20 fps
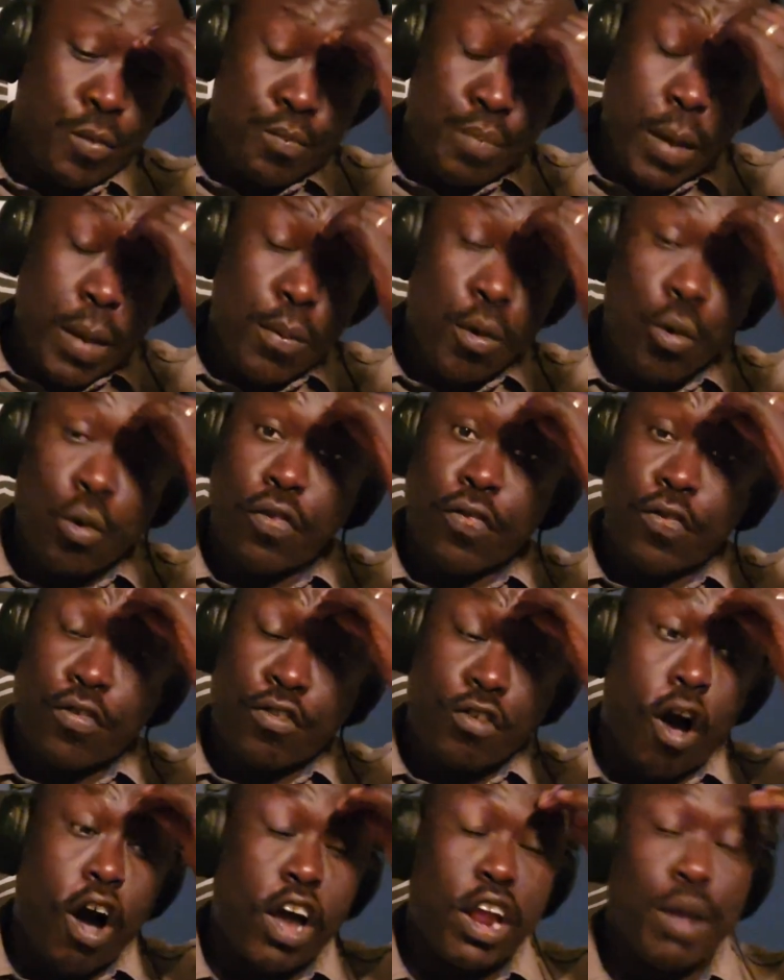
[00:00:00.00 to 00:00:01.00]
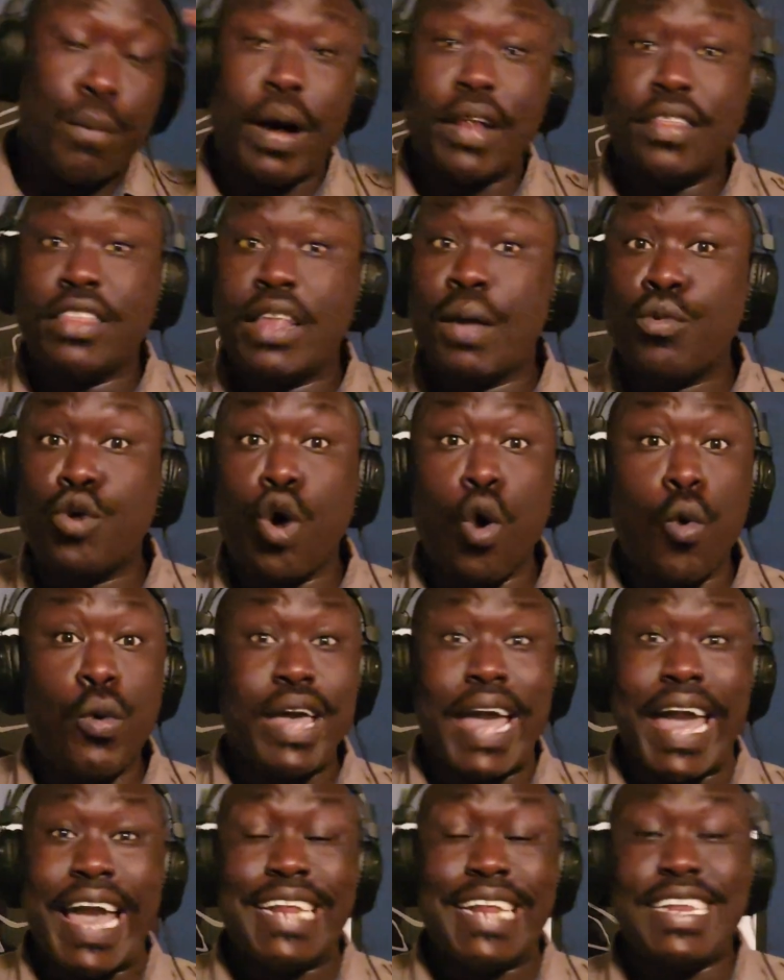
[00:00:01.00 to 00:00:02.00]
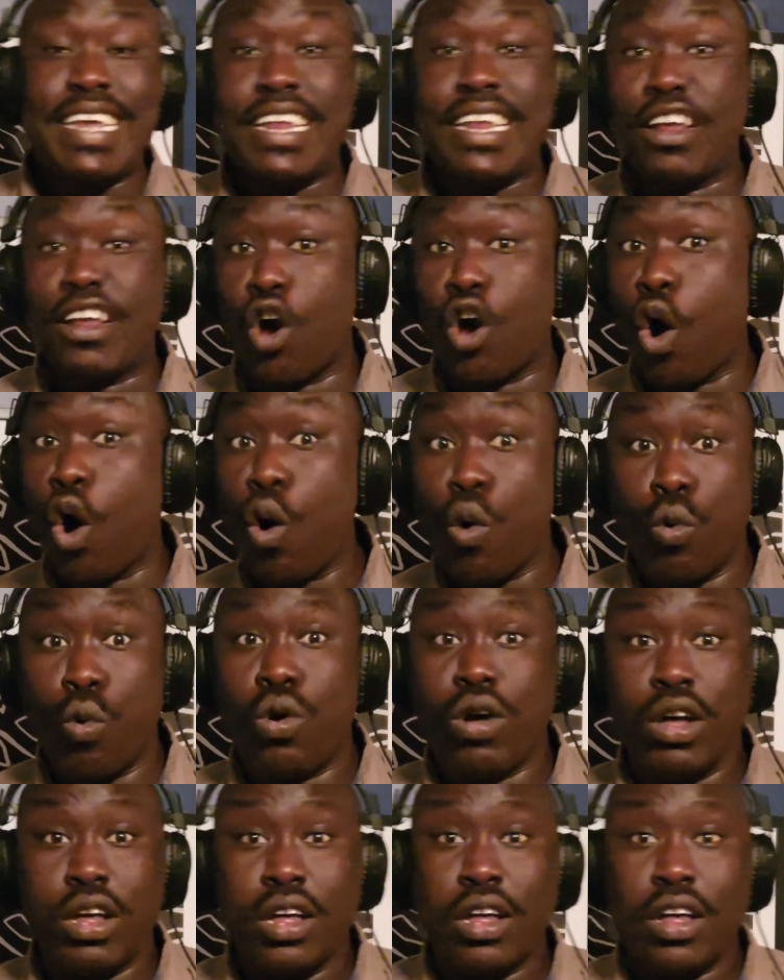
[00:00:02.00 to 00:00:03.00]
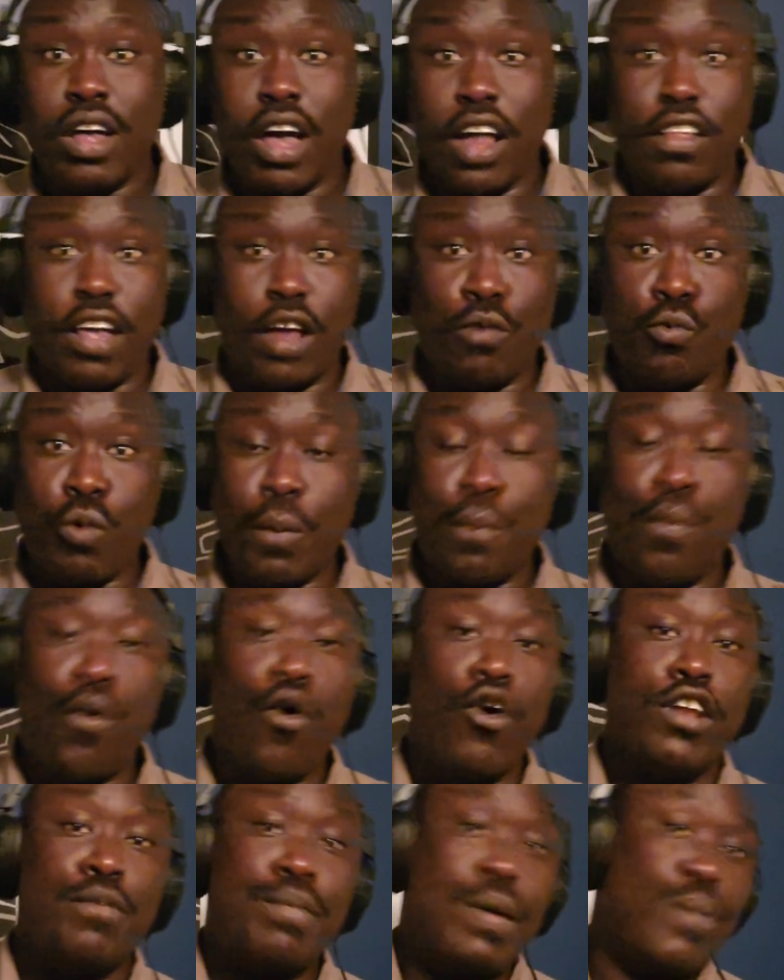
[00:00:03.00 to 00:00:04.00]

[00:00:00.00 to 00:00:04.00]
people were talking about them going 18-0 at one point.